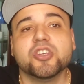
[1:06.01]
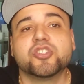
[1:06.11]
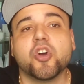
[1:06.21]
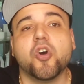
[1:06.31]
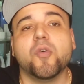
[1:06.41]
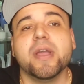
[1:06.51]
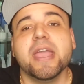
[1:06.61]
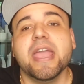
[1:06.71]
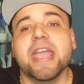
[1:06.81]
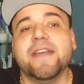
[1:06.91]
So
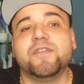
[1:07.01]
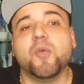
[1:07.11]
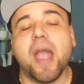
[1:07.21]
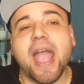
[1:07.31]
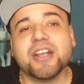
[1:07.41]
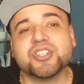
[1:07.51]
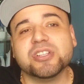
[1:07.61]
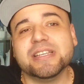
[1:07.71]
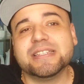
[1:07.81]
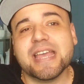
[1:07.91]
if you
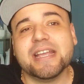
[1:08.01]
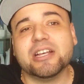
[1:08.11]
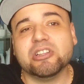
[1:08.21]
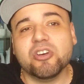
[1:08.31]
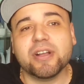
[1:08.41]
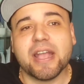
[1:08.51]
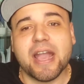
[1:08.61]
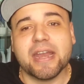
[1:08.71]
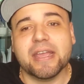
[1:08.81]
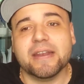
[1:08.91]
actually take a look
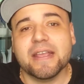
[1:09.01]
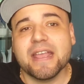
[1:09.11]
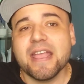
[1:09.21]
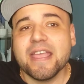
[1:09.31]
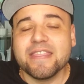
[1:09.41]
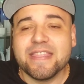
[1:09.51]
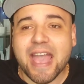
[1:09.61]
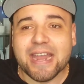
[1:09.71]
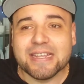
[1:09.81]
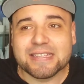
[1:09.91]
at it,
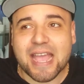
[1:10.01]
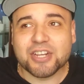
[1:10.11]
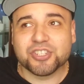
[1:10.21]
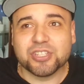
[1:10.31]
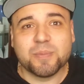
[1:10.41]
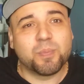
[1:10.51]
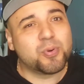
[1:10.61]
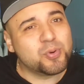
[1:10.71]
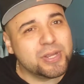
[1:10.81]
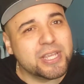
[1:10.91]
that is actually
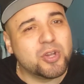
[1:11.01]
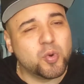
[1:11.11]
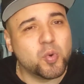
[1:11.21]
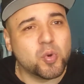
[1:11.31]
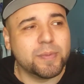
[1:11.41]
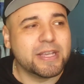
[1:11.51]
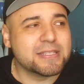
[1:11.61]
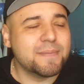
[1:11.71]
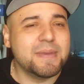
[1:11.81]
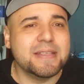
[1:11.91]
pretty cool,
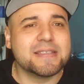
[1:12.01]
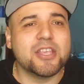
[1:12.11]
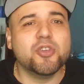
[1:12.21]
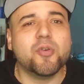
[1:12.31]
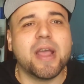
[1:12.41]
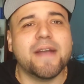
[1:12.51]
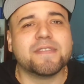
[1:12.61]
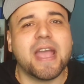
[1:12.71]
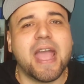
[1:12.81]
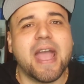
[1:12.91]
because it means that you don't have
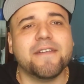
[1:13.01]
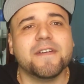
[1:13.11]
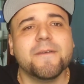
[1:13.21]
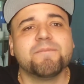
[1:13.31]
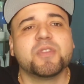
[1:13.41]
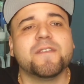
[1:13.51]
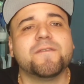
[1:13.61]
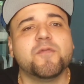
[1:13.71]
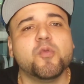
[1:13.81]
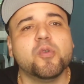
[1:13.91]
to have the
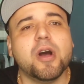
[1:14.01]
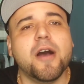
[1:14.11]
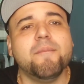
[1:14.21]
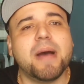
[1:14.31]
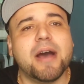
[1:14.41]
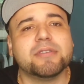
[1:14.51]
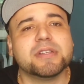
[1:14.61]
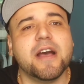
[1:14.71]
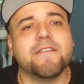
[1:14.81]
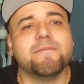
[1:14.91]
full
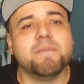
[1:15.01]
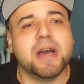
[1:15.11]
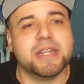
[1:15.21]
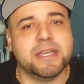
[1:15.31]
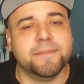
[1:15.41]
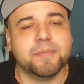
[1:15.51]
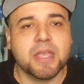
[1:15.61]
amount of money.